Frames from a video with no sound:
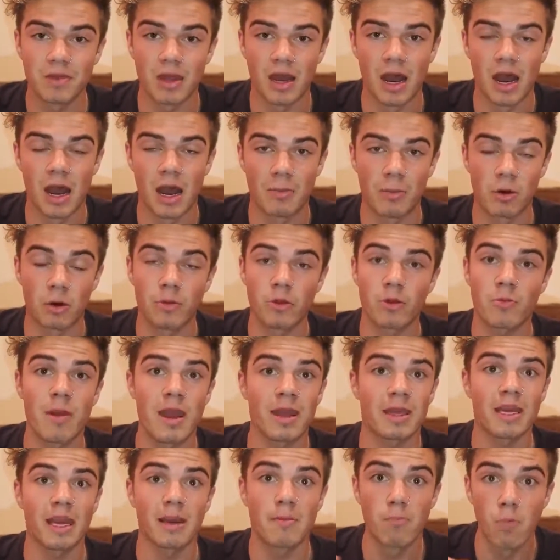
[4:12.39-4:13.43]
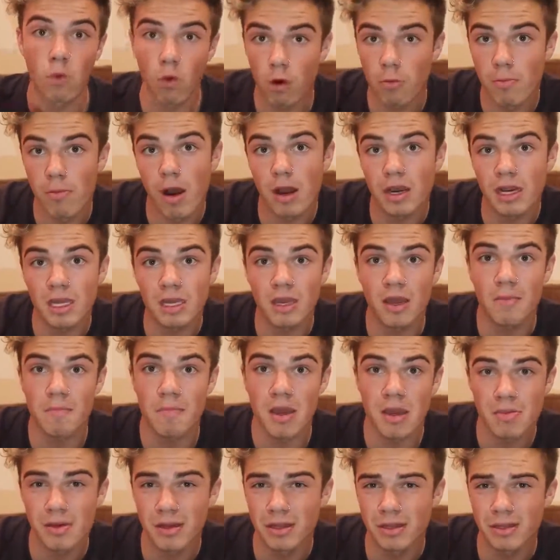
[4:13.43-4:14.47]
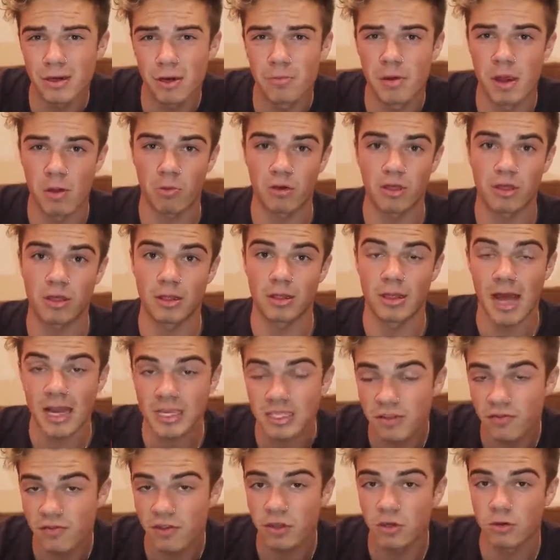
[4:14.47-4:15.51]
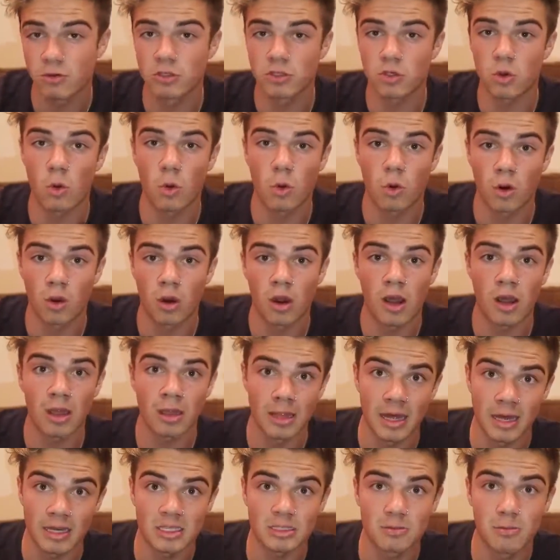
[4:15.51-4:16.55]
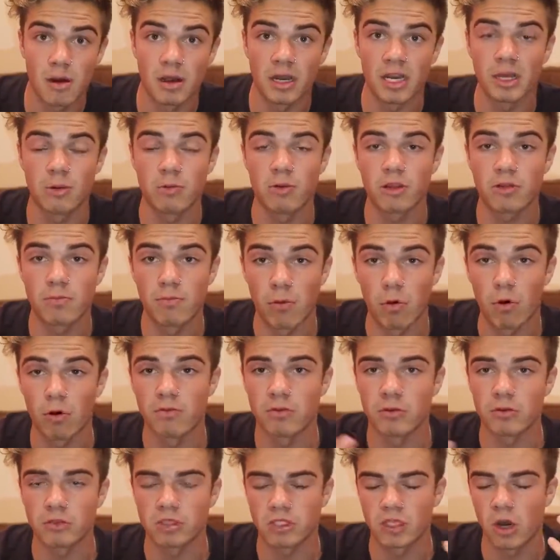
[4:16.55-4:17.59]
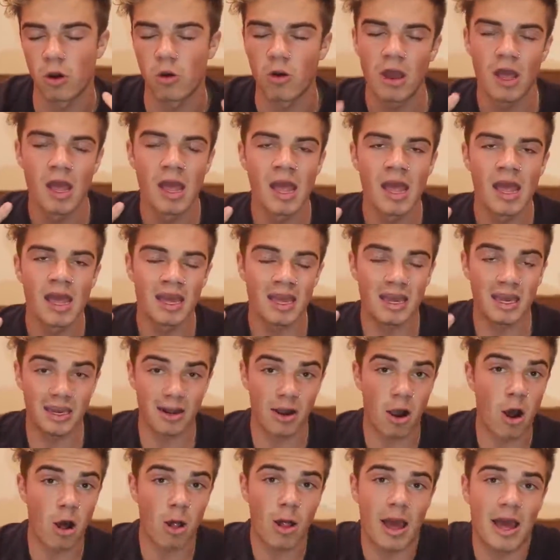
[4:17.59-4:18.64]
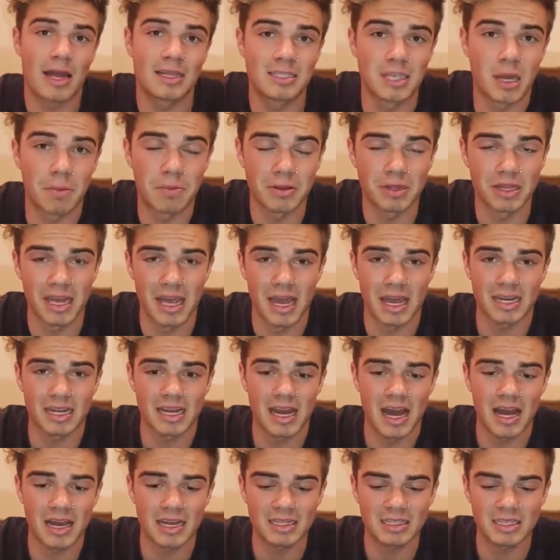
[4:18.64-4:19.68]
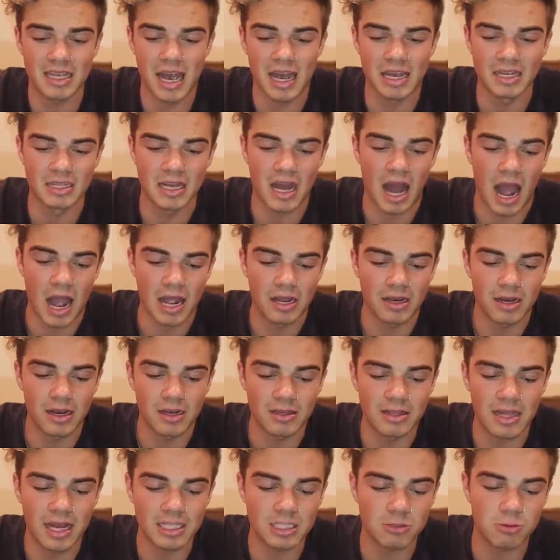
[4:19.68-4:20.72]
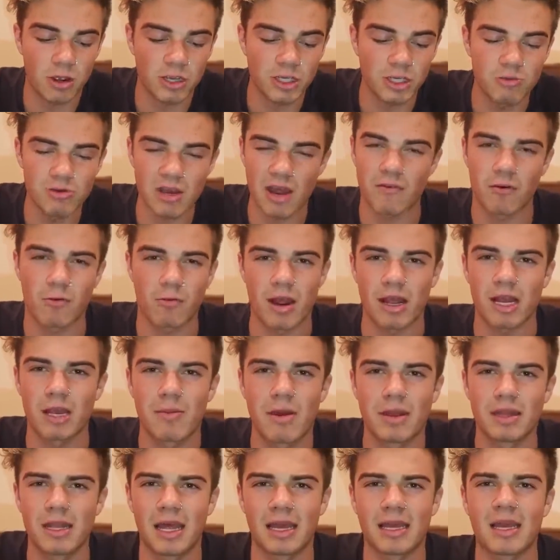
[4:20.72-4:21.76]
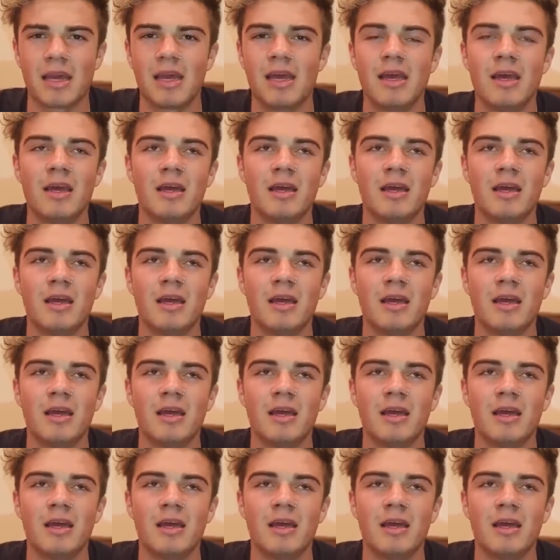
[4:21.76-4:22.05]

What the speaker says: or they're making more money, maybe a little bit with less views, or less money with more views. So it all adds up in the end, guys, and that's why you never recommend, like,